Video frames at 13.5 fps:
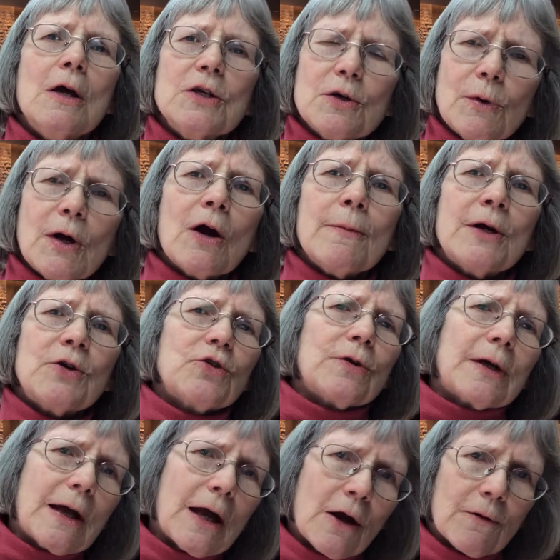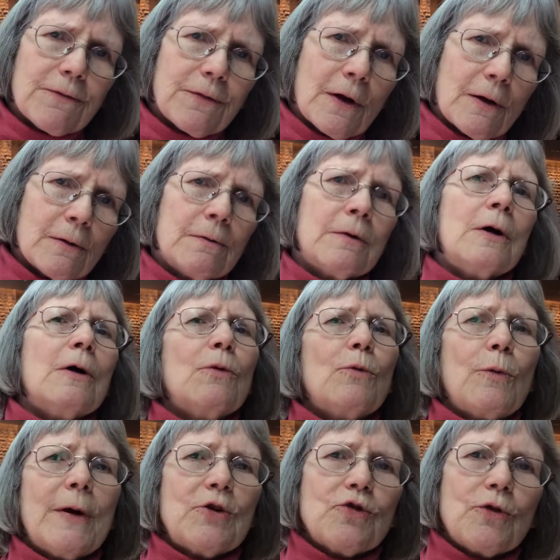So we are measuring airflow, we're
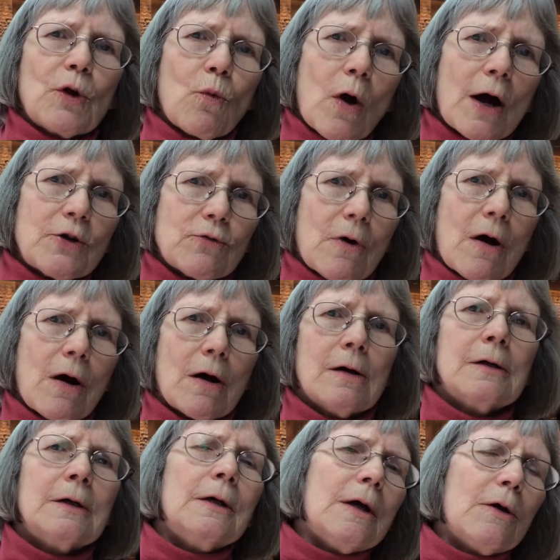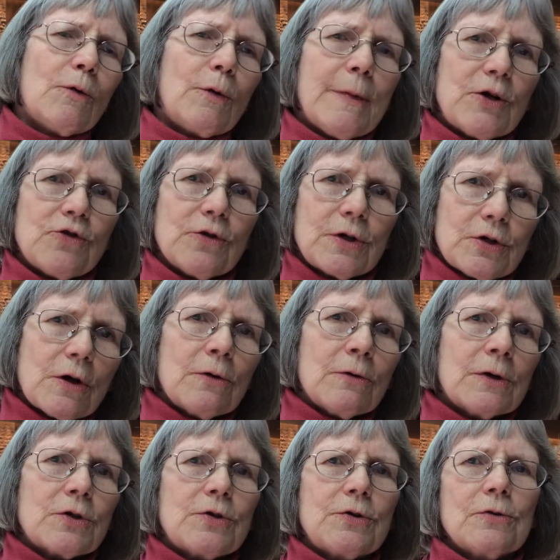measuring watt draw, we're measuring total
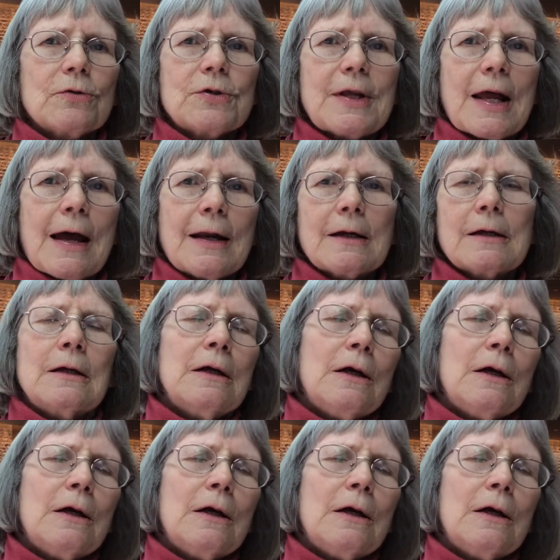external static.